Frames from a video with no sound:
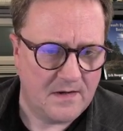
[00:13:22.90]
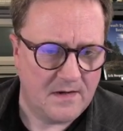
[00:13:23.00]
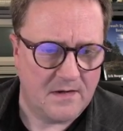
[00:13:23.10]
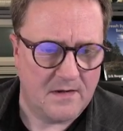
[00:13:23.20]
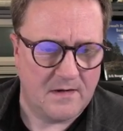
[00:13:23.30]

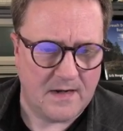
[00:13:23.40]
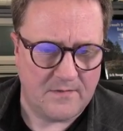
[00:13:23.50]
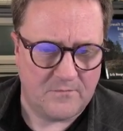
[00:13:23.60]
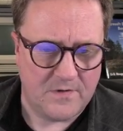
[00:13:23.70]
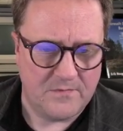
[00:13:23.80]

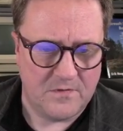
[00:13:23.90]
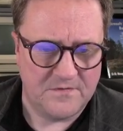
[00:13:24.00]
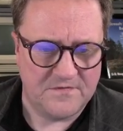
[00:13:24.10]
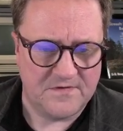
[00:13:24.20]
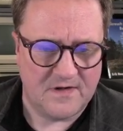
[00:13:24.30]
And we will
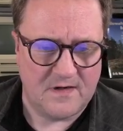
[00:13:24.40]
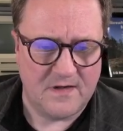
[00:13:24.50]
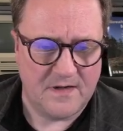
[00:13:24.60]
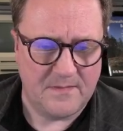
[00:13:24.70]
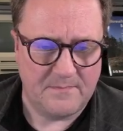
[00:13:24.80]
sell
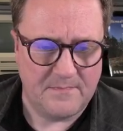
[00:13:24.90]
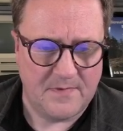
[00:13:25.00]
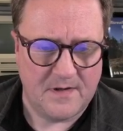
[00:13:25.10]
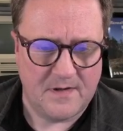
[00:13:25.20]
him